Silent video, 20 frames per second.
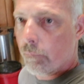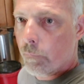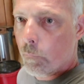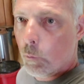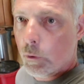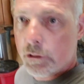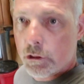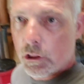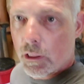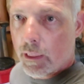
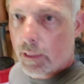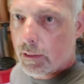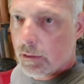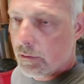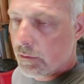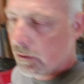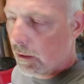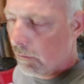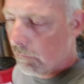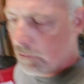We tried it
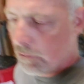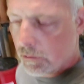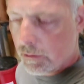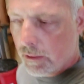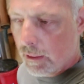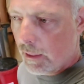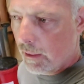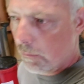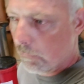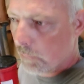several
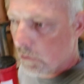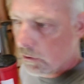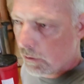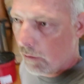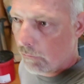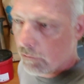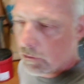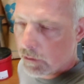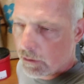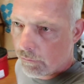times,
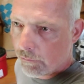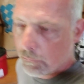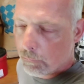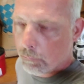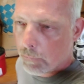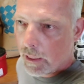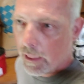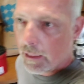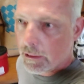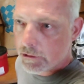several
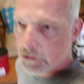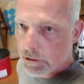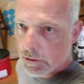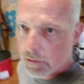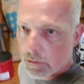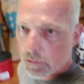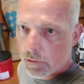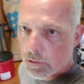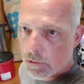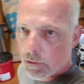different
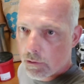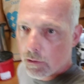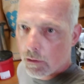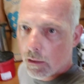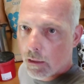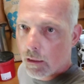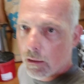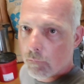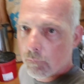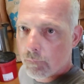batches.
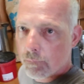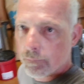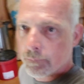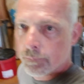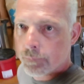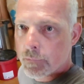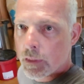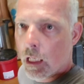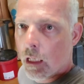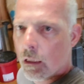
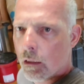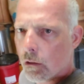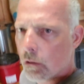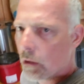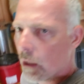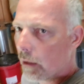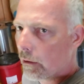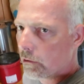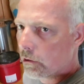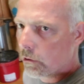
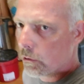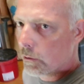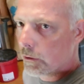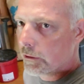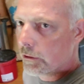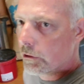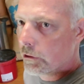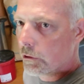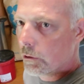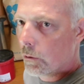Long
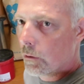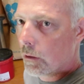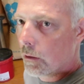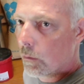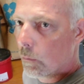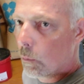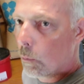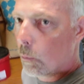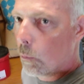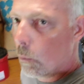story
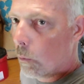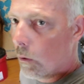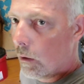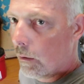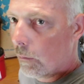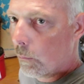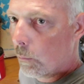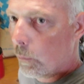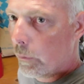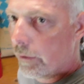short,
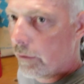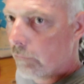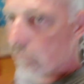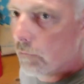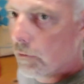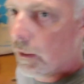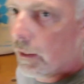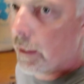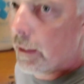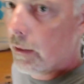what we
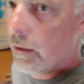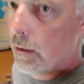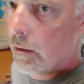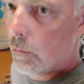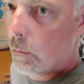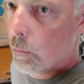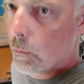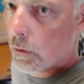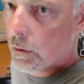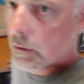read
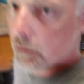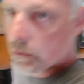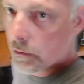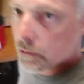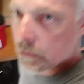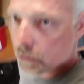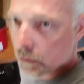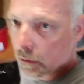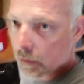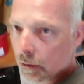
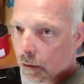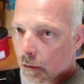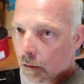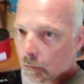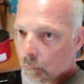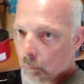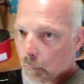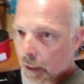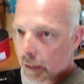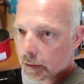was
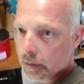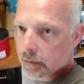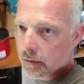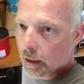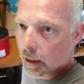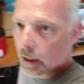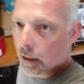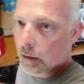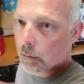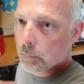many
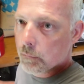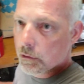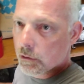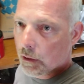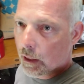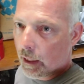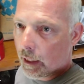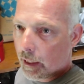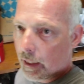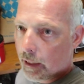times
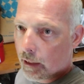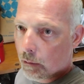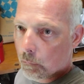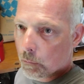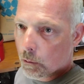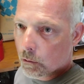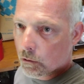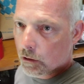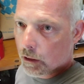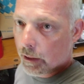
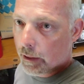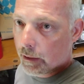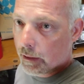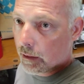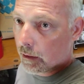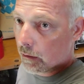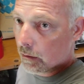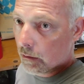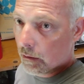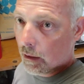animal grade,
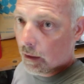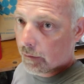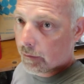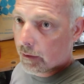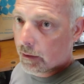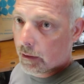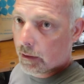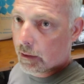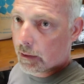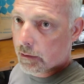and
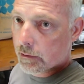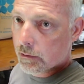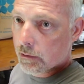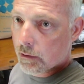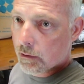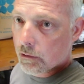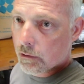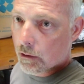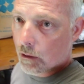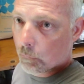nothing against
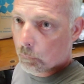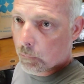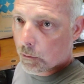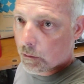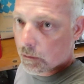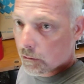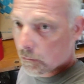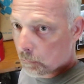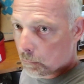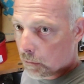this company. It's